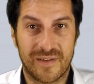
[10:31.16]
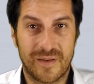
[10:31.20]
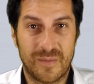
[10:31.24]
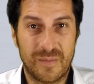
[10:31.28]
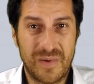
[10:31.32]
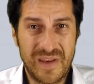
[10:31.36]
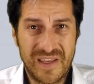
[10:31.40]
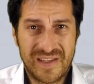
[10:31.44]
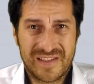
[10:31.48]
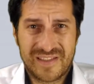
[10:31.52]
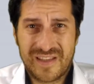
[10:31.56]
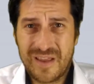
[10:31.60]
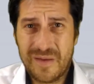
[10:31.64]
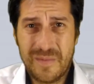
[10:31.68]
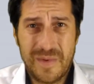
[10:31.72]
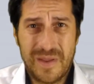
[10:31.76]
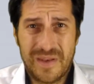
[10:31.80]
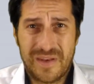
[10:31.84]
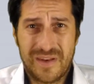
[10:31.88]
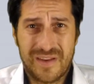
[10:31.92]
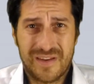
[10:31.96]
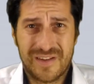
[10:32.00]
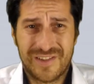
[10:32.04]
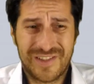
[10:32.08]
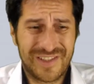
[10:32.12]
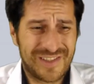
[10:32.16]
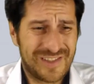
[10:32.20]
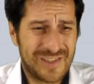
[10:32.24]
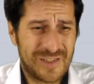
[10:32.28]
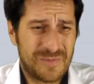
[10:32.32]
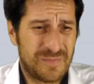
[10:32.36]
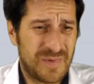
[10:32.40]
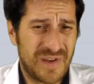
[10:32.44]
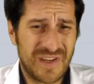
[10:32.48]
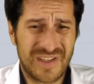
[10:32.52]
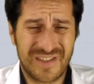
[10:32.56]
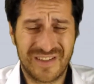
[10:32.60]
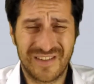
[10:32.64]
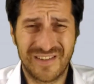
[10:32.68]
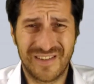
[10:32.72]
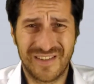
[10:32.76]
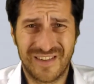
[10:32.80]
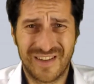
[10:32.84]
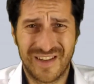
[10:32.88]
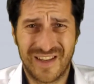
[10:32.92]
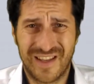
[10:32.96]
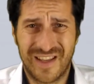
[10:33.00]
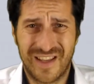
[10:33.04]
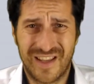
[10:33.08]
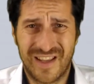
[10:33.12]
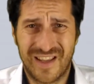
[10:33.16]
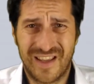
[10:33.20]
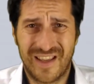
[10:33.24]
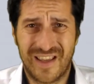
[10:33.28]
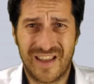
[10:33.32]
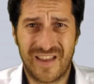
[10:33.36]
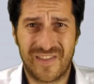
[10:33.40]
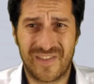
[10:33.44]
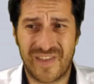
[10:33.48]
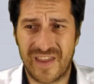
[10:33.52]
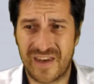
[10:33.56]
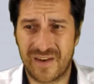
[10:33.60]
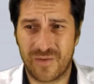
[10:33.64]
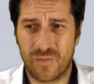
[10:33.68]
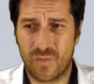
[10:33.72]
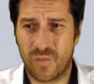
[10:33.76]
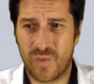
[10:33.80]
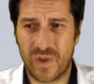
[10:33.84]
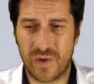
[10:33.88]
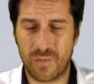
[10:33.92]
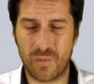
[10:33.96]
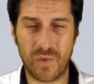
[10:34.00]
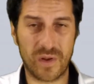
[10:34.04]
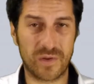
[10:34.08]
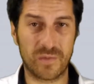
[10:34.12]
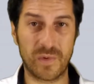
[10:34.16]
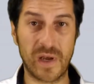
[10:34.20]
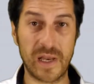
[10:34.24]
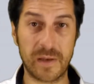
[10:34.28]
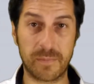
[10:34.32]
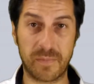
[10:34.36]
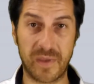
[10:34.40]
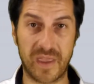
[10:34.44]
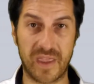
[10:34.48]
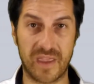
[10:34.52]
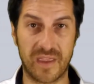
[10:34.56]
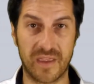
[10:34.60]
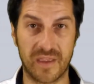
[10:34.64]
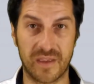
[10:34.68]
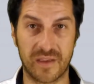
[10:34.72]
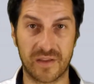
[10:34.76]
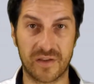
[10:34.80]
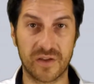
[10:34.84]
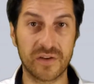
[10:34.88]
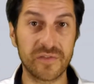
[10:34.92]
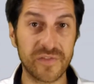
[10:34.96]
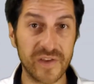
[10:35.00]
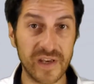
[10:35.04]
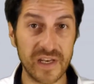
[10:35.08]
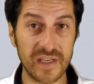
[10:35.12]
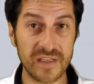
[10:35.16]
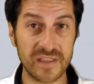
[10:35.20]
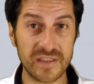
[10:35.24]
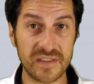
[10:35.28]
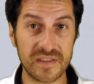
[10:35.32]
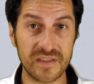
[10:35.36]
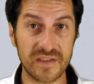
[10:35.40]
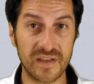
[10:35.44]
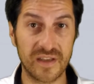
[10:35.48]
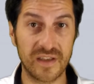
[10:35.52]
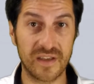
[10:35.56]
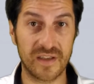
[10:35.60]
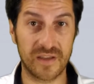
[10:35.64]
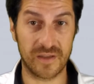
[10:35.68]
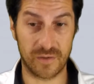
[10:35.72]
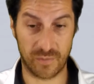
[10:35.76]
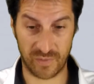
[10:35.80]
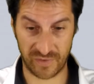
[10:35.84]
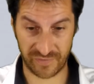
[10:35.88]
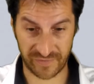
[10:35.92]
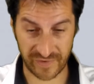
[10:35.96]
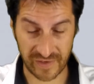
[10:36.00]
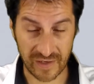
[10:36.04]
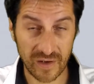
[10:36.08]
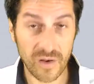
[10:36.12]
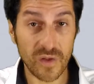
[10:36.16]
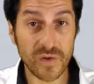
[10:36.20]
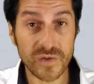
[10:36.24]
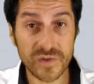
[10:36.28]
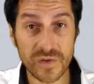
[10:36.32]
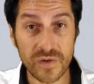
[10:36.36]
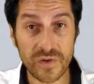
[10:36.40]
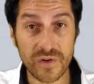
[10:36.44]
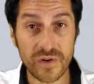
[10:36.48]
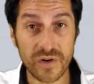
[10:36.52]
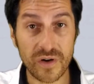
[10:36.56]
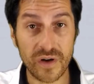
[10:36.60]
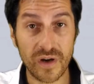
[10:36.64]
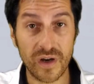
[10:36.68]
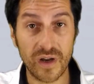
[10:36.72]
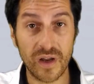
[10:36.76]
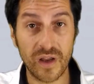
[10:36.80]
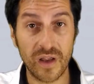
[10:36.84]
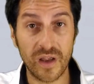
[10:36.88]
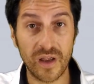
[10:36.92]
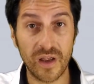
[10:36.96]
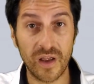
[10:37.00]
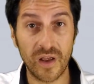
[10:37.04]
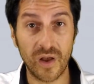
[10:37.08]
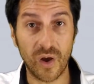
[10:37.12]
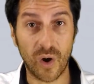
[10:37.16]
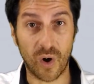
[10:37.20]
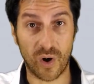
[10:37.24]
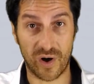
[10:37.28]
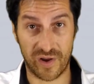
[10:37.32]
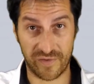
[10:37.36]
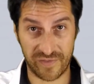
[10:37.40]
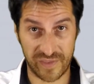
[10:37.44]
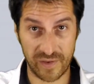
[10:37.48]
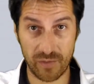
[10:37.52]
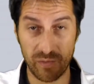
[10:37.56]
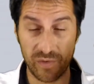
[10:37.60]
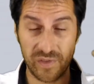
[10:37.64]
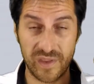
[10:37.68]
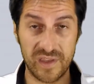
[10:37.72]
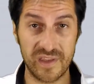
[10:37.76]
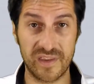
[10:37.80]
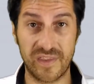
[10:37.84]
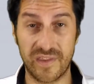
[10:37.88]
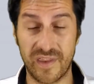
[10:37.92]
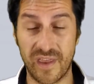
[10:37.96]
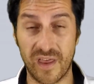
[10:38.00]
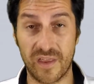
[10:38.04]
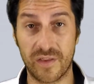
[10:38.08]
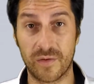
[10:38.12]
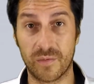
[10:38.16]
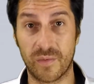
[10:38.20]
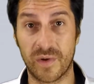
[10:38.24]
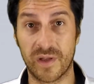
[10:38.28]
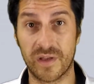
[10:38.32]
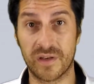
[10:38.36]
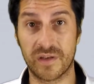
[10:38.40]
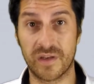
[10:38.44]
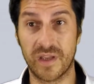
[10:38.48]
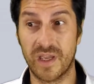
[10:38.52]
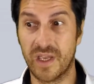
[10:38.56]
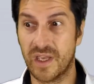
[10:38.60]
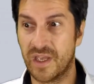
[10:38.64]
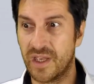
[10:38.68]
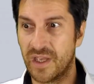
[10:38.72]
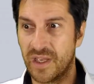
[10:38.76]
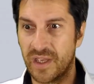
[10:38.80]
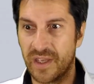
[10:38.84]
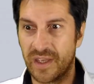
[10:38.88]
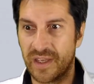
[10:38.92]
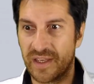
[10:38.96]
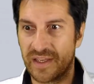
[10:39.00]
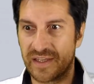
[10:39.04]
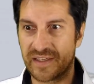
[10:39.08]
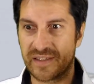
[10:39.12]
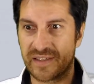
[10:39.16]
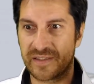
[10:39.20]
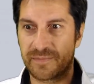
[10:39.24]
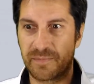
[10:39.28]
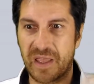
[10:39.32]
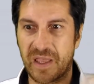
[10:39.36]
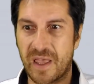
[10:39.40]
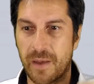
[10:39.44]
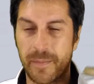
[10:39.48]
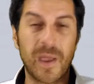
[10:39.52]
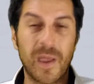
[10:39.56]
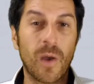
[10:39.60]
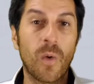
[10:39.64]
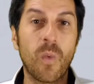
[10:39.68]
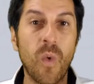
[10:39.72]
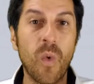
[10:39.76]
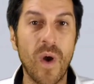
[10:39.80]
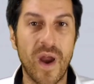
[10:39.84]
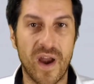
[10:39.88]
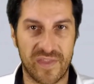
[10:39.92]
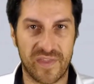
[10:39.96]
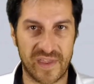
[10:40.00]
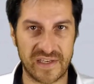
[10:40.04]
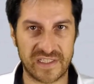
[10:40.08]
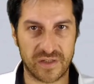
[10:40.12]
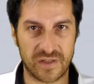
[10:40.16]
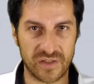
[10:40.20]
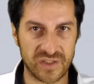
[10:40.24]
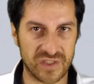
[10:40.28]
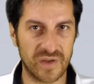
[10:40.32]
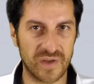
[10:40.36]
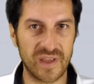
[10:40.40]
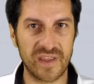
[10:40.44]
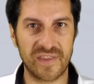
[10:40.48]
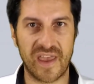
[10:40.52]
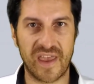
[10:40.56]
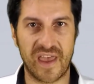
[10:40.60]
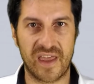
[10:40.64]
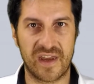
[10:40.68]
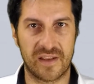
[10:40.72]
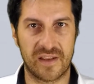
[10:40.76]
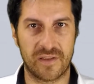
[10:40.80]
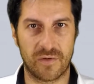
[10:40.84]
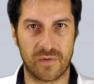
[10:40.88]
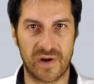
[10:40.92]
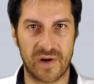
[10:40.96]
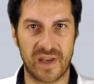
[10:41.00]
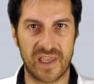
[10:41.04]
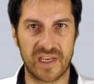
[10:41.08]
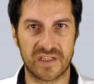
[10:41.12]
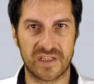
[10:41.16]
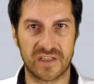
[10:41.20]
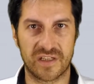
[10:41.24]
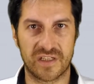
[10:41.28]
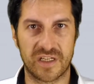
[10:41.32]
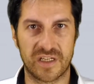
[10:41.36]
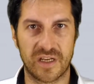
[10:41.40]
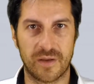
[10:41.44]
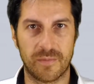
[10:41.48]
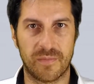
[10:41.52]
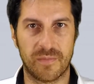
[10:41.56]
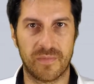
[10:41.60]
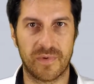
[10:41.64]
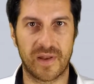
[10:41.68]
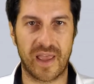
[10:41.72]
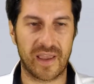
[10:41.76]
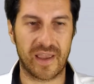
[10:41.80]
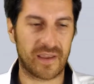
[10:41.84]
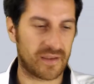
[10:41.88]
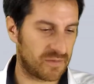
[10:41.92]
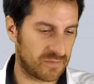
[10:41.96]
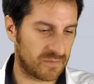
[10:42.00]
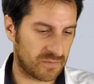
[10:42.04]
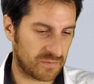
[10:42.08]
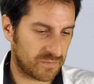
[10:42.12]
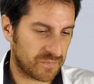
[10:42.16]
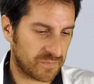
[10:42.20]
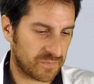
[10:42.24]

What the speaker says: Please, come on, just suspicion? And then what will it be? Confidence? You will feel closer? Or if the other one is becoming aware that you're doing that in the relationship, like